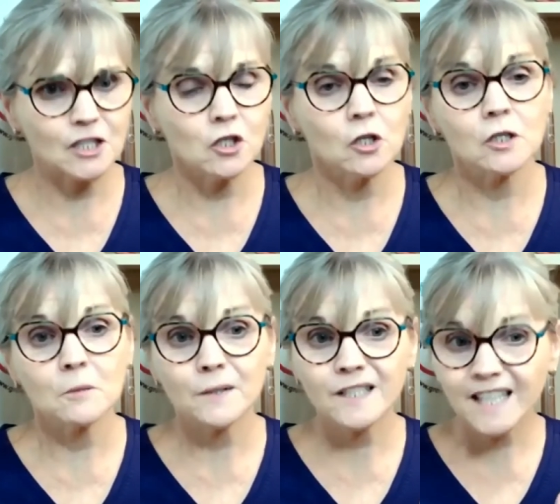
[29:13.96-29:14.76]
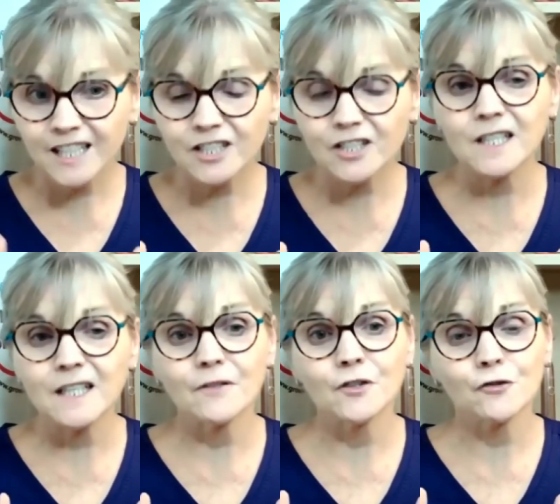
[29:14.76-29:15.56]
you longer, particularly
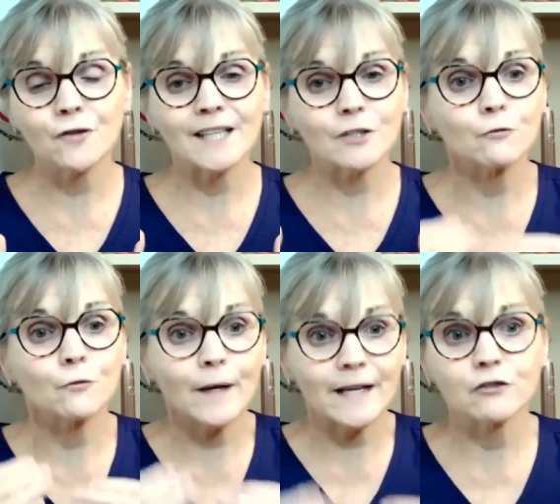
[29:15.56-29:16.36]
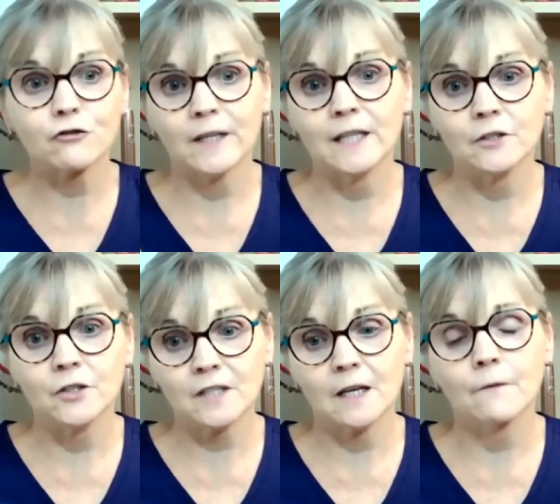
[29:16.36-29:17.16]
if you're trying to retrain
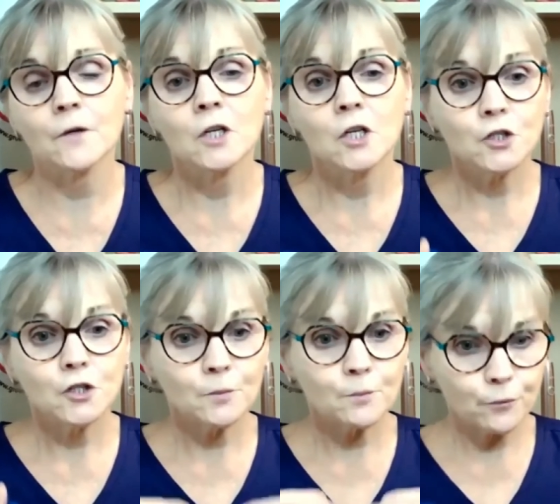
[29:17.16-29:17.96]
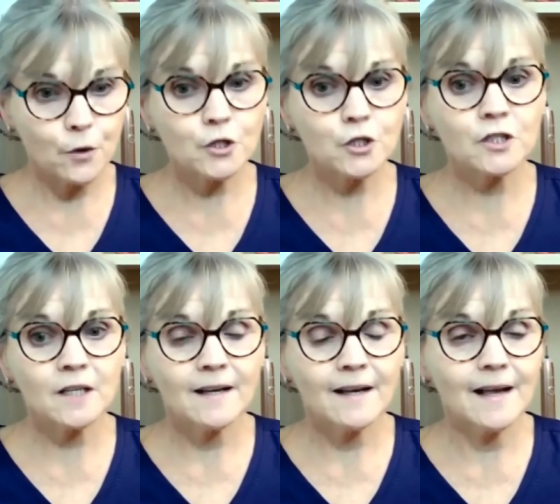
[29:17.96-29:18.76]
yourself to brush
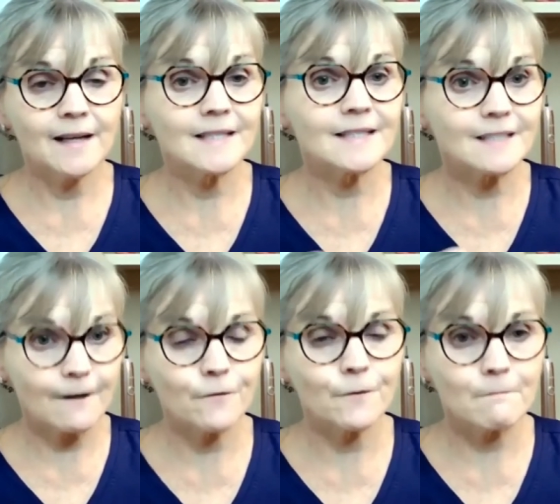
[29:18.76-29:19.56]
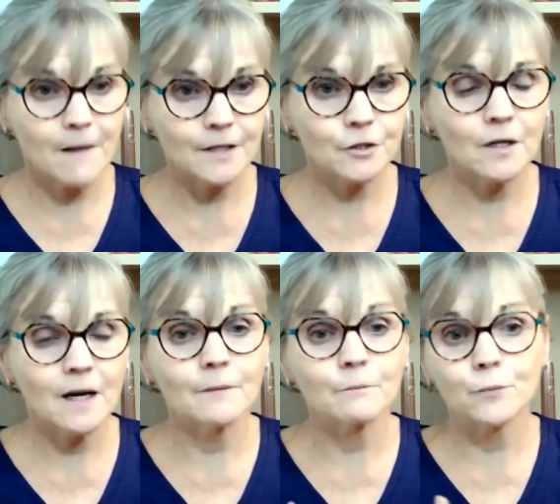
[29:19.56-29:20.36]
in a different manner
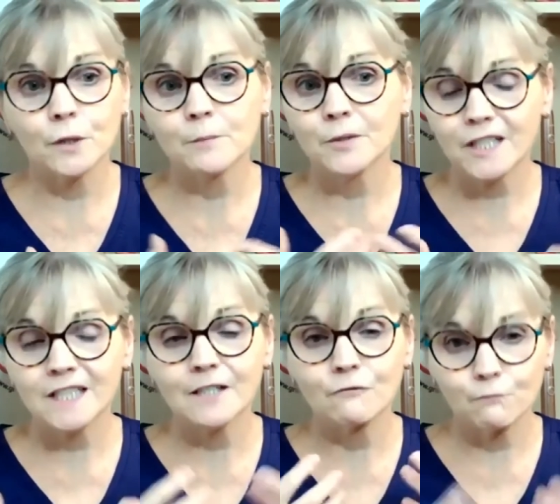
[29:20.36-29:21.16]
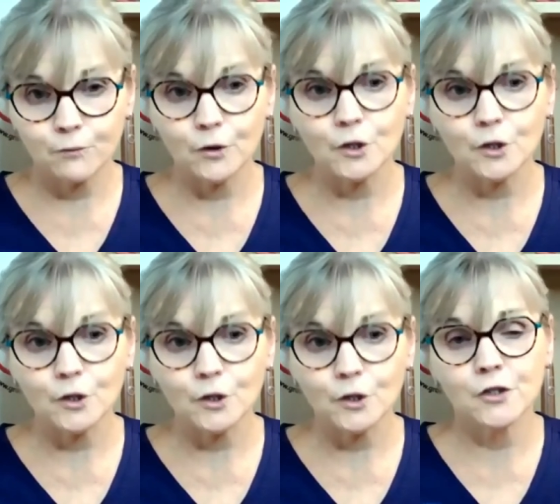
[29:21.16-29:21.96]
and brush, particularly brush
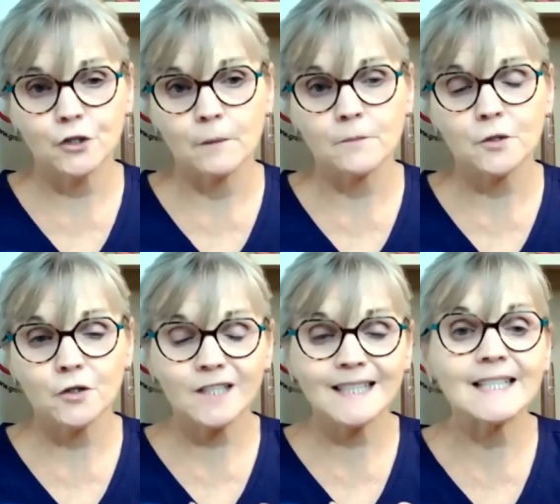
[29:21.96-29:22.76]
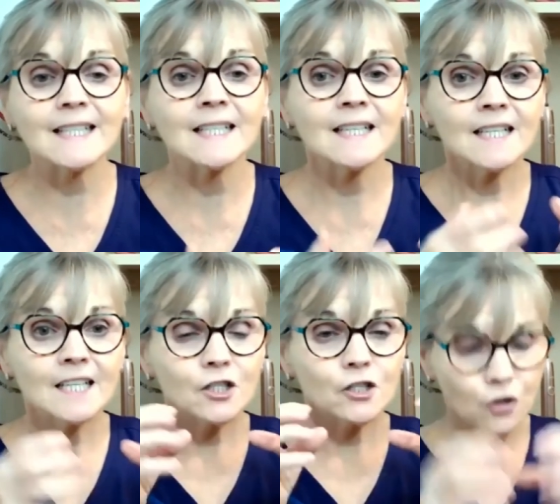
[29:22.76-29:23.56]
around your gums. So you're cleaning
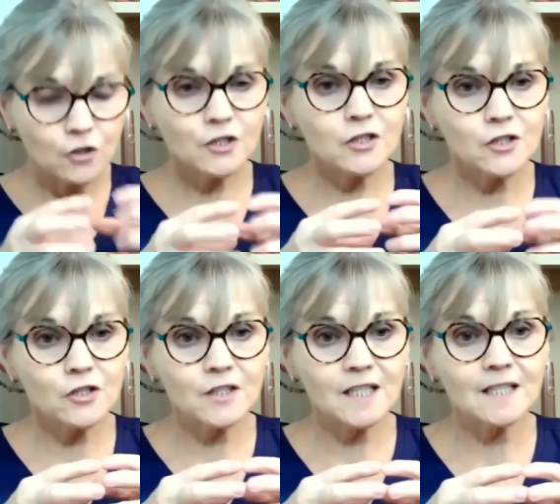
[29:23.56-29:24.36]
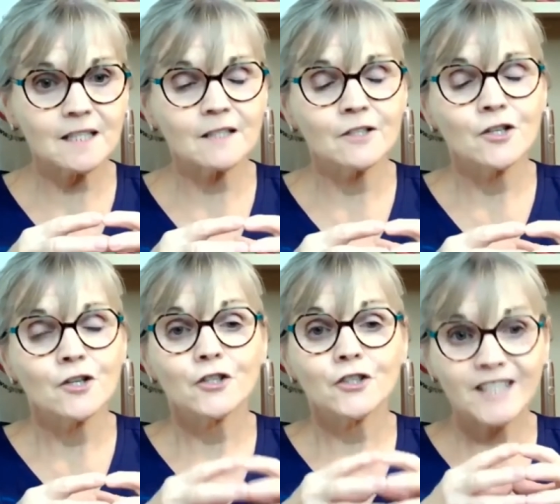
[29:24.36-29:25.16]
not just your teeth,
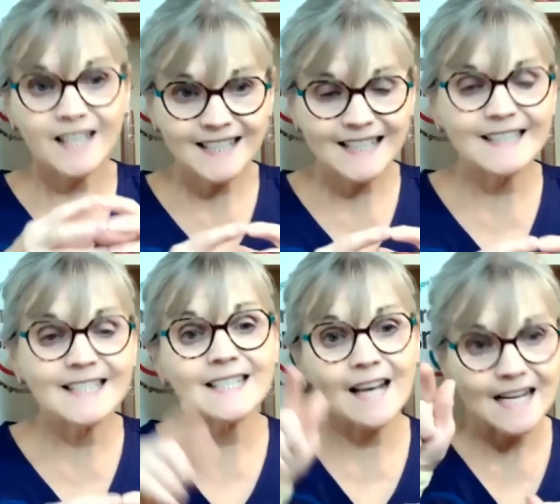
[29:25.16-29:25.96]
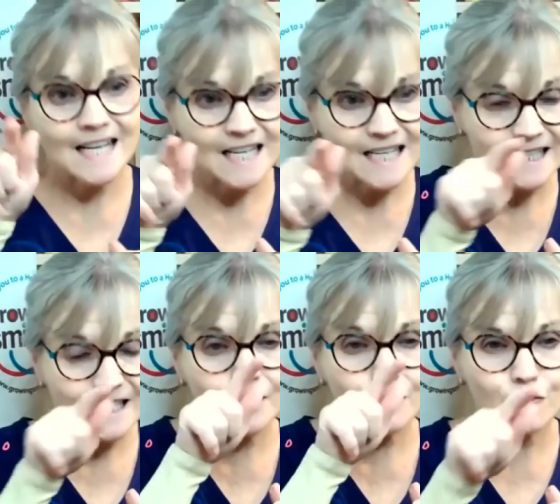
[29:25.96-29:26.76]
you're cleaning that
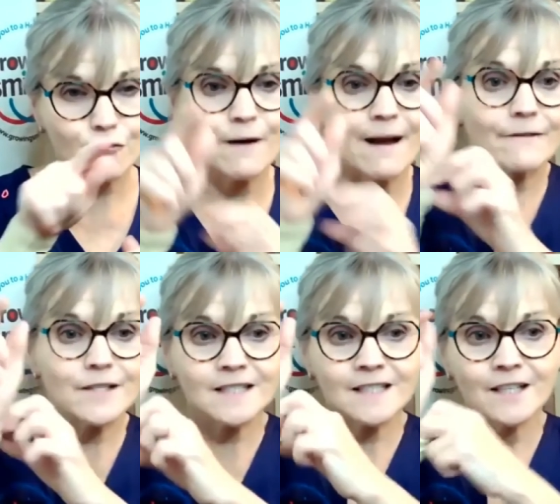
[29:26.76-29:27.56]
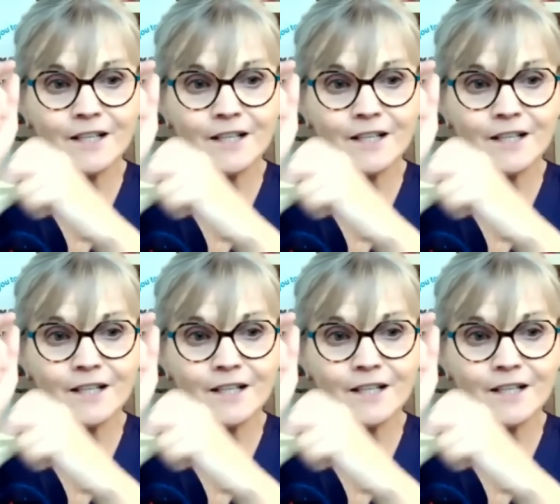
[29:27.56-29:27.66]
little crevice